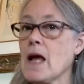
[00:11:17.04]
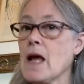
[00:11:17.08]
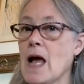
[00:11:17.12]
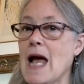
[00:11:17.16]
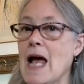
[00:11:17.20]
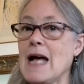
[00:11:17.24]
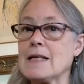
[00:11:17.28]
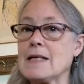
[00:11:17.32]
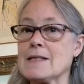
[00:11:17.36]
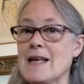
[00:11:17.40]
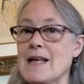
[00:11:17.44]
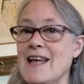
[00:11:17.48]

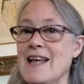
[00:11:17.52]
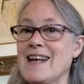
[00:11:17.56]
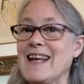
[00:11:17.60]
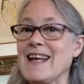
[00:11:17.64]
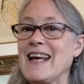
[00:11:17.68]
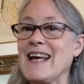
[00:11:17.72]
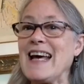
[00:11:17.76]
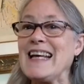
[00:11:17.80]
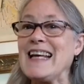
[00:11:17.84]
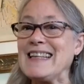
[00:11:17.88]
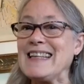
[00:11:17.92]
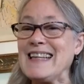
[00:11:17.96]
has at
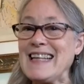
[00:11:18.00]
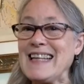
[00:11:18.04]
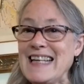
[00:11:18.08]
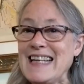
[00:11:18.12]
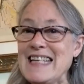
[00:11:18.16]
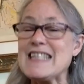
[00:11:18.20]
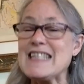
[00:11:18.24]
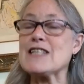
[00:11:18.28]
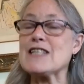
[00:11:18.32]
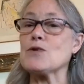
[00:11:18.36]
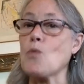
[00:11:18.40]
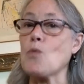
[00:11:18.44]

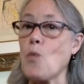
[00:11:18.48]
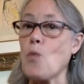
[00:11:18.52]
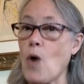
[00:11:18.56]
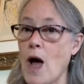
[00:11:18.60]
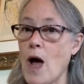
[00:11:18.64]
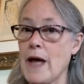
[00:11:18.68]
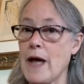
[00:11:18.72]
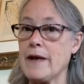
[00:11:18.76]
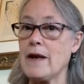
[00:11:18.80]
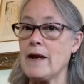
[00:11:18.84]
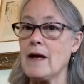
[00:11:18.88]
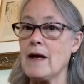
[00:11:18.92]
least
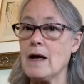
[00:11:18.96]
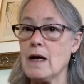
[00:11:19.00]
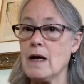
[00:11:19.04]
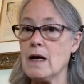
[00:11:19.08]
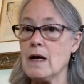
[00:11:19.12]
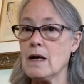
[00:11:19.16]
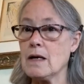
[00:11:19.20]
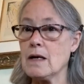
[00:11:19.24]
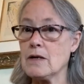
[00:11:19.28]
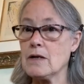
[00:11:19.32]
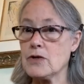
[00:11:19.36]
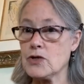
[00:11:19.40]
one
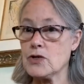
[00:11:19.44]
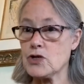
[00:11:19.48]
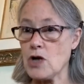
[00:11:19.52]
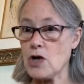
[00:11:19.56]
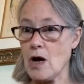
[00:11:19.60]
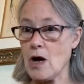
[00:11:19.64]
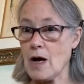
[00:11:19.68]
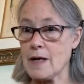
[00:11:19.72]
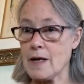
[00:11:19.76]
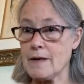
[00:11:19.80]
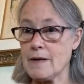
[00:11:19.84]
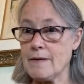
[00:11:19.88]

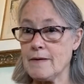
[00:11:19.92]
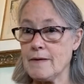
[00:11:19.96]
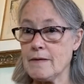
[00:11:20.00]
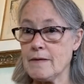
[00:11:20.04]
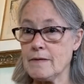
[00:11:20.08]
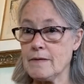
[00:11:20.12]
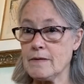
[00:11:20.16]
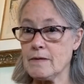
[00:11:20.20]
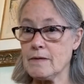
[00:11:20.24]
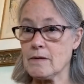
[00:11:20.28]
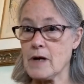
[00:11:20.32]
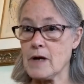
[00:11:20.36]
shot.
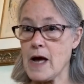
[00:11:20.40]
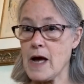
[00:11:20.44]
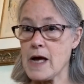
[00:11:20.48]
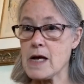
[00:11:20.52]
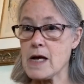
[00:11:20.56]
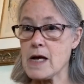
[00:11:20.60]
Okay.